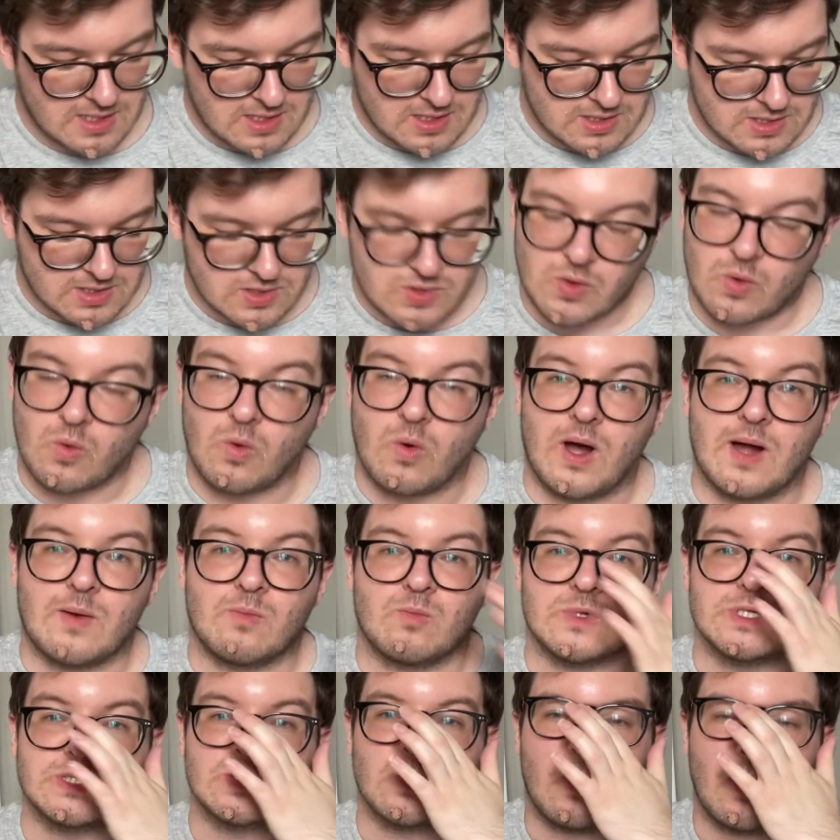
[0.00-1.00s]
saw and
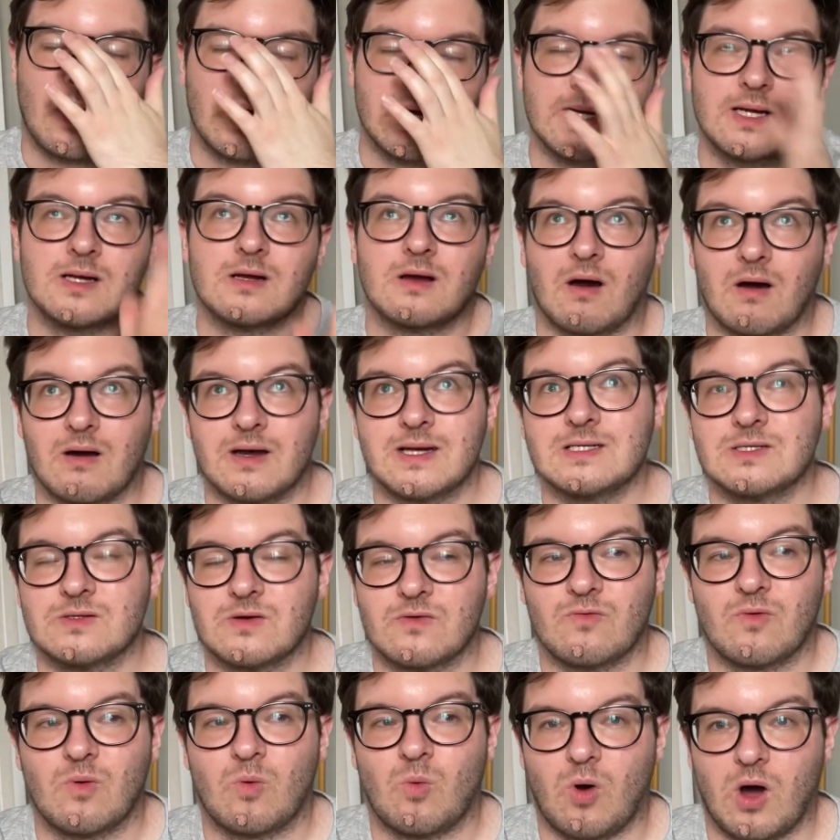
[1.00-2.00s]
was quite kind
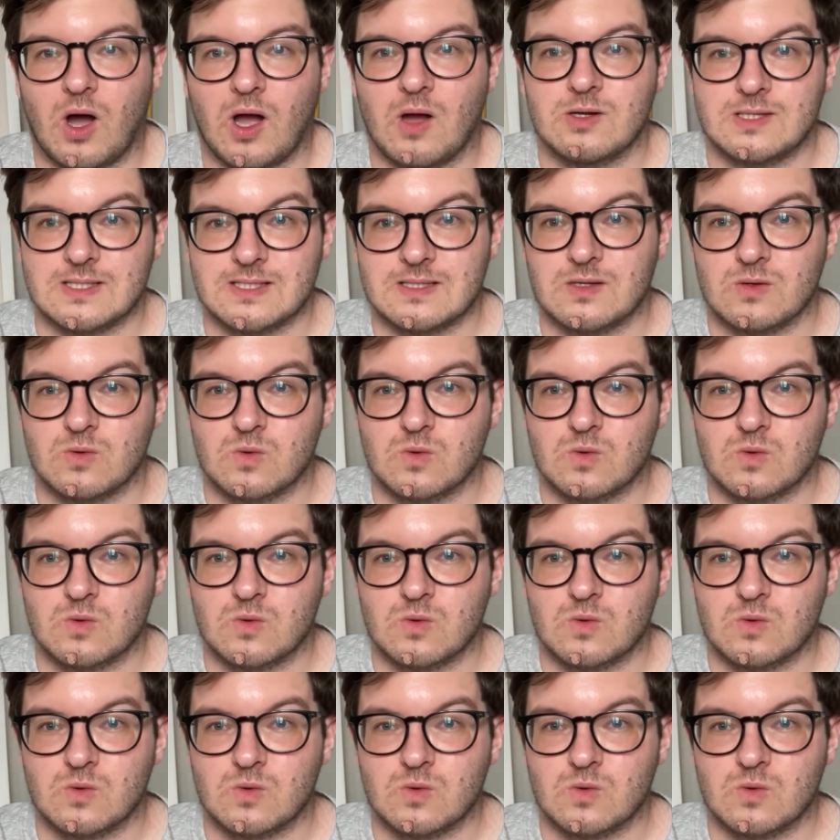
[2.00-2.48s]
of why I did the